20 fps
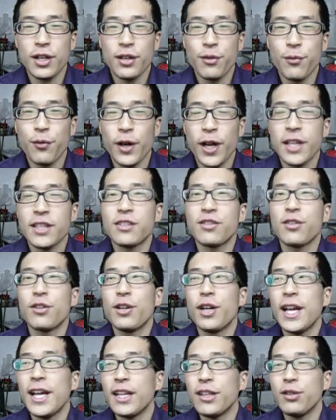and faster,
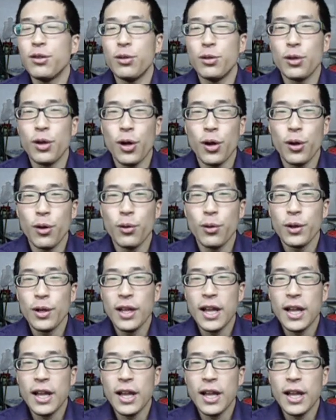and you know